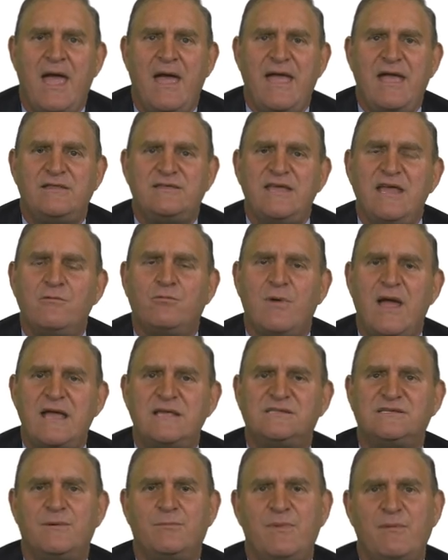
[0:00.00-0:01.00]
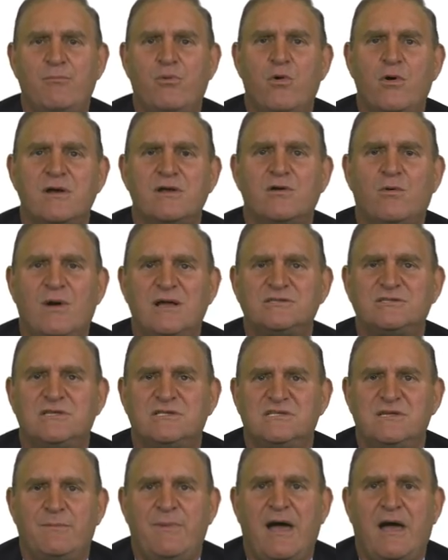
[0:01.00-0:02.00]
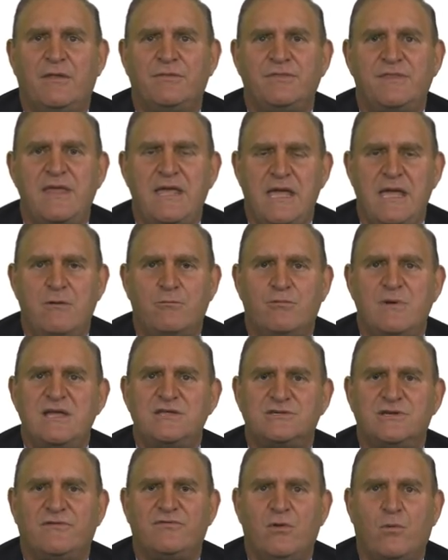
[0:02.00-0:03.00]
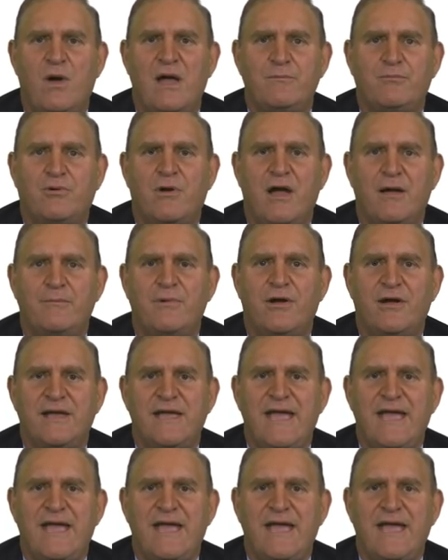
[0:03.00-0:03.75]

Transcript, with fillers: it did raise some important questions about the reach of the white primary